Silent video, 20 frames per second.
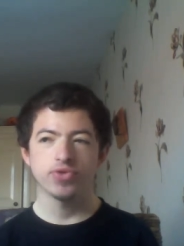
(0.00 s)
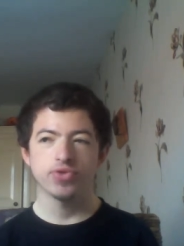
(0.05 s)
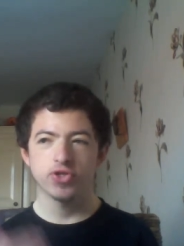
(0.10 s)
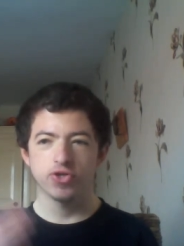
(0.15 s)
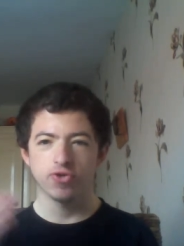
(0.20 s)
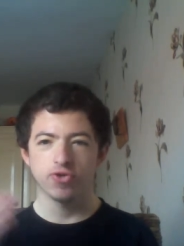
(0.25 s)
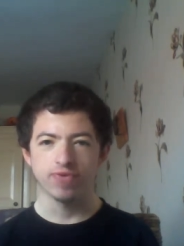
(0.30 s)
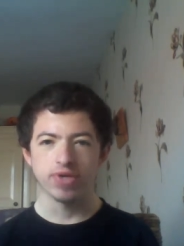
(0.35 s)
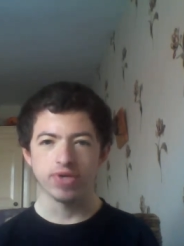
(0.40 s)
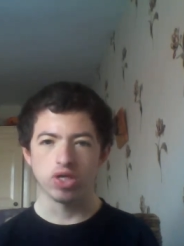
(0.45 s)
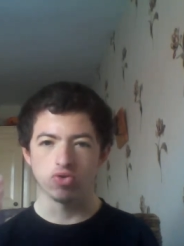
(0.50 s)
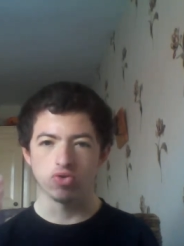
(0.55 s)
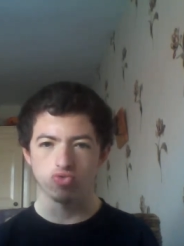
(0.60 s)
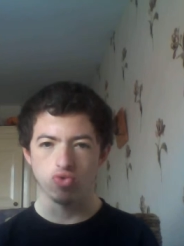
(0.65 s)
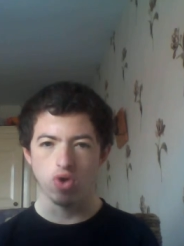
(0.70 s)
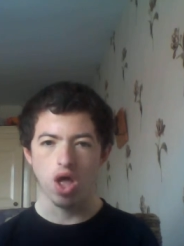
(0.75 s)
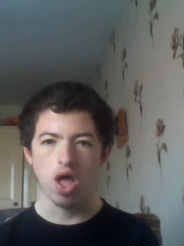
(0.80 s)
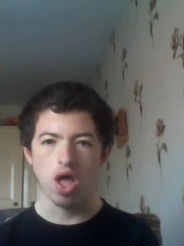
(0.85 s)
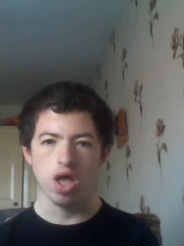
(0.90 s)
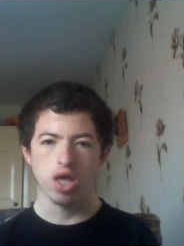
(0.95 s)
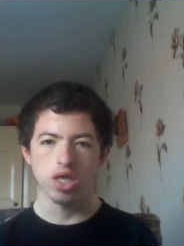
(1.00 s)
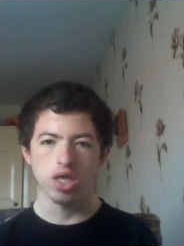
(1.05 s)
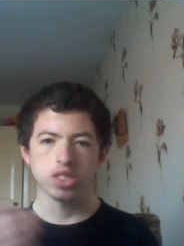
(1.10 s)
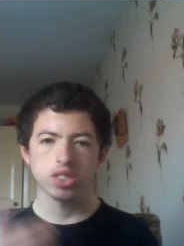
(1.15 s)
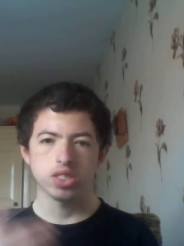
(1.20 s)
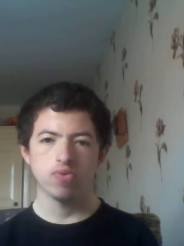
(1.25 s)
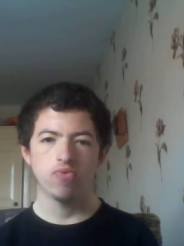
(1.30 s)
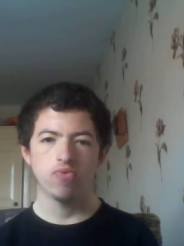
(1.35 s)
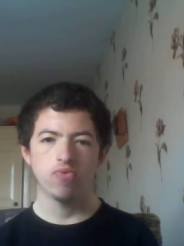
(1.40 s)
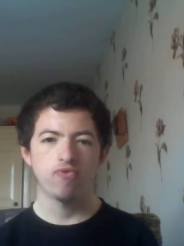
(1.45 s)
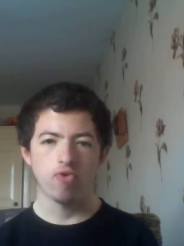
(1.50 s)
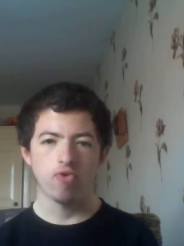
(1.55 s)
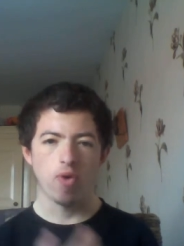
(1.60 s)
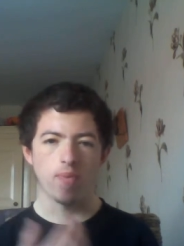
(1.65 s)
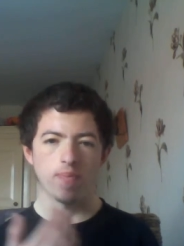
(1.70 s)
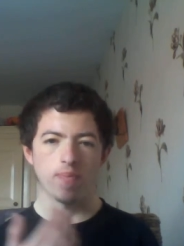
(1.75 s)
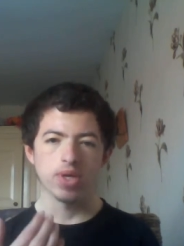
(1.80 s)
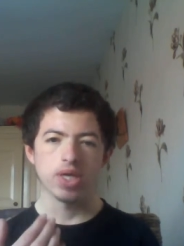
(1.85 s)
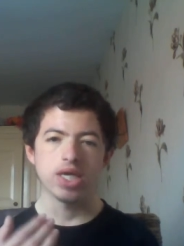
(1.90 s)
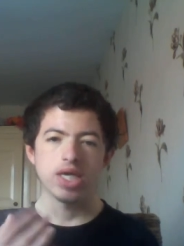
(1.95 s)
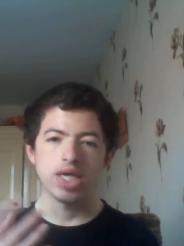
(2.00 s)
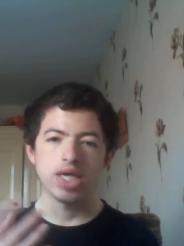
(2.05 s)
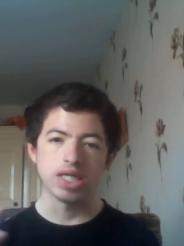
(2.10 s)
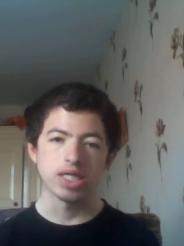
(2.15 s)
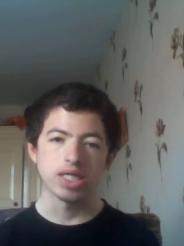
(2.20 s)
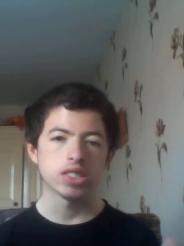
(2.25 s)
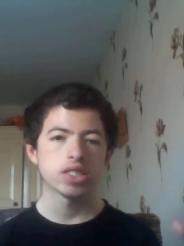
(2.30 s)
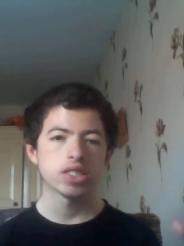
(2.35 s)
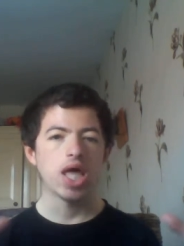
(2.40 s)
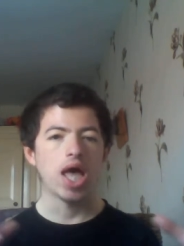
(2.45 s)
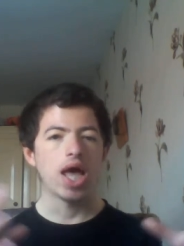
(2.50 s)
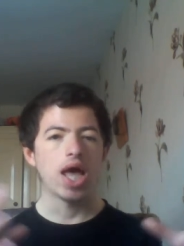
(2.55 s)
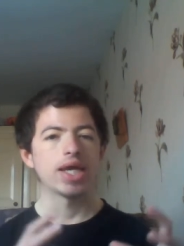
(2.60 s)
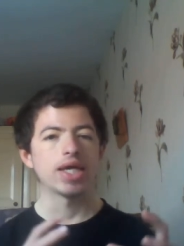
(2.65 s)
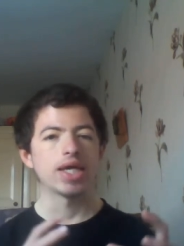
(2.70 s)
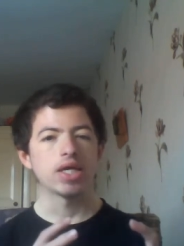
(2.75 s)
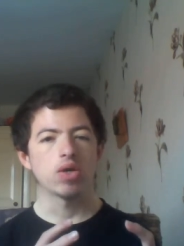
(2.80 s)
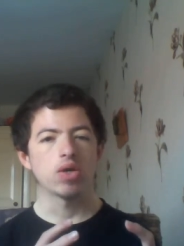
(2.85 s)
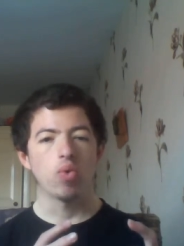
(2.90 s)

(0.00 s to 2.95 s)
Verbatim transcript: defeat Ra's from inside,